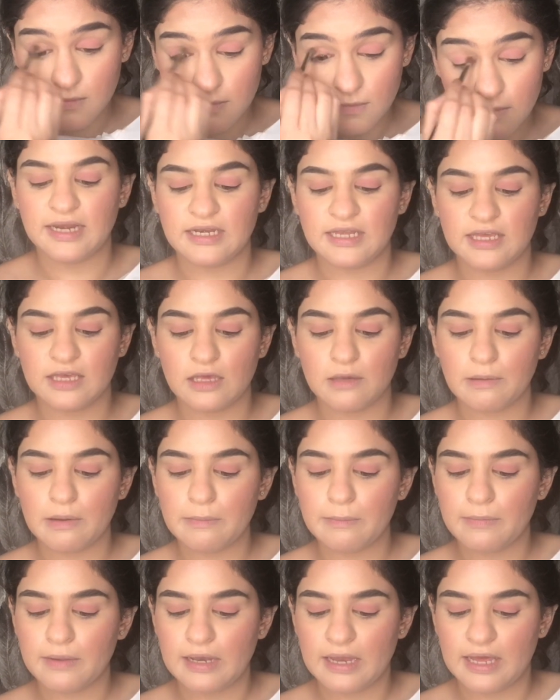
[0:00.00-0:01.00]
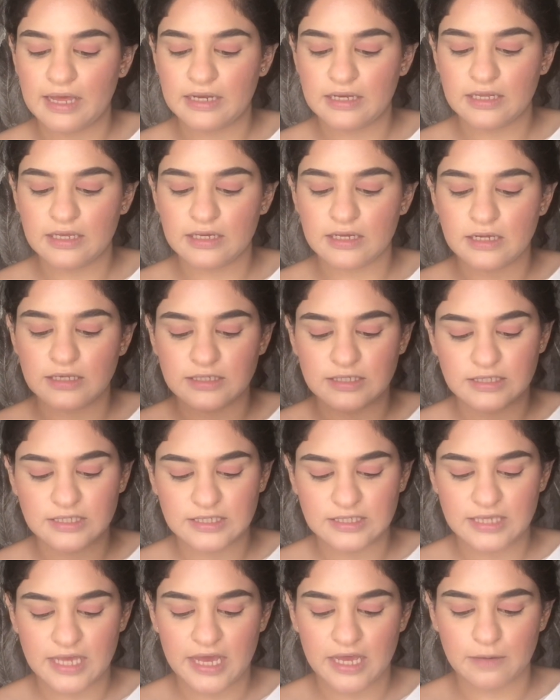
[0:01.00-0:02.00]
Taking my Milani Gilded
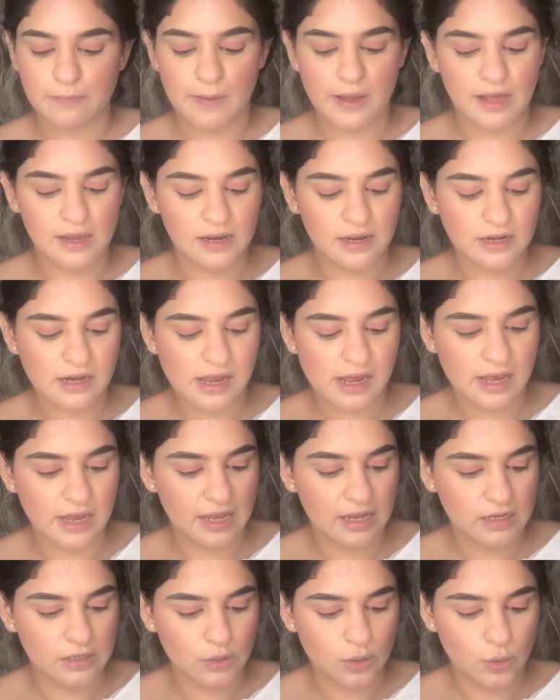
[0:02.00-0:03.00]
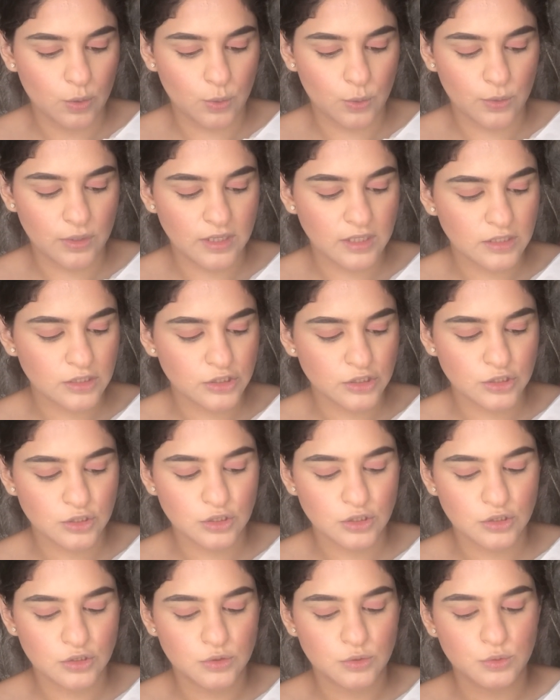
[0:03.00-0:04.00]
Desire palette and going to
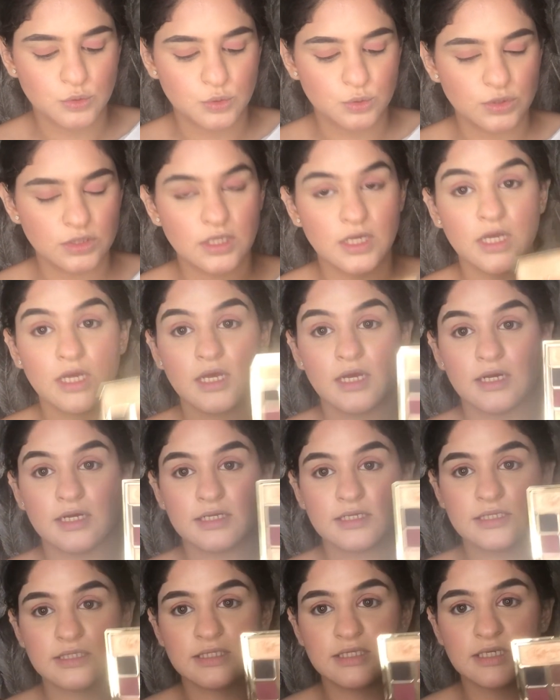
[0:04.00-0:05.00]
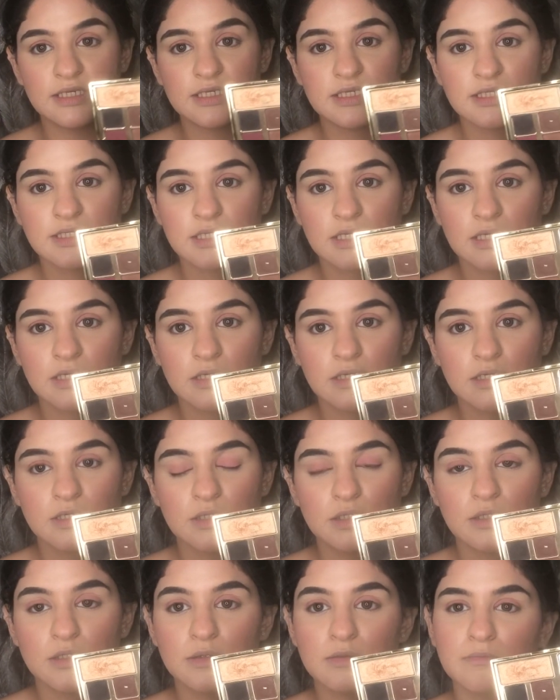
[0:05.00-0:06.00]
use this
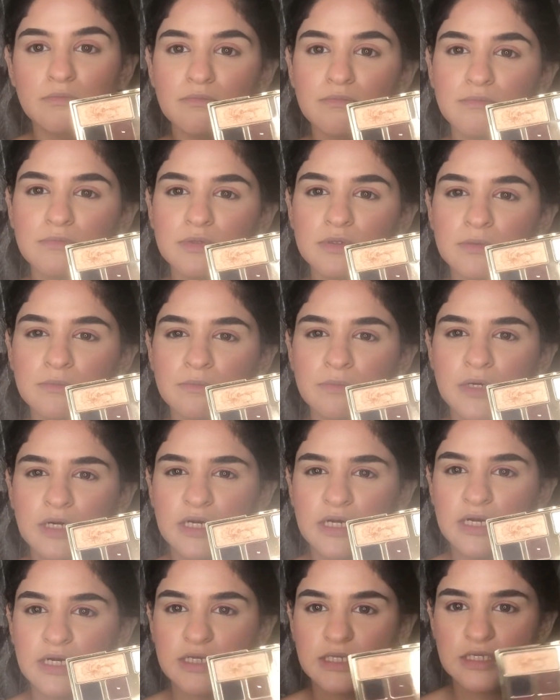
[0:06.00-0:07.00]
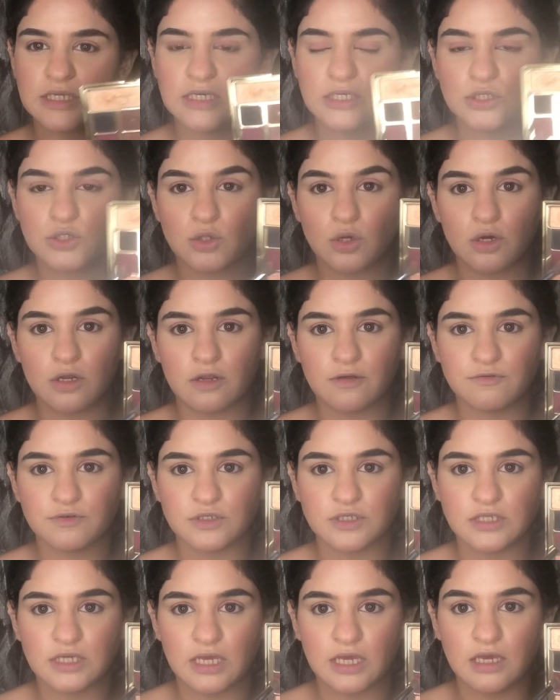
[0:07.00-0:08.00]
burgundy sort of
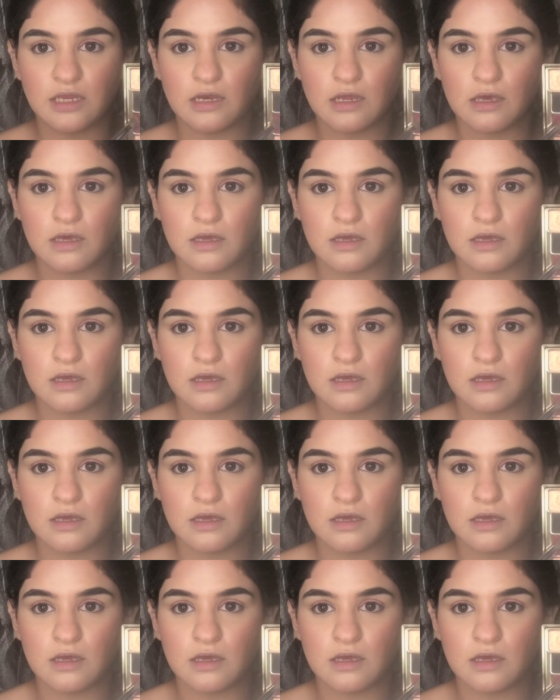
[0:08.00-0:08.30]
shade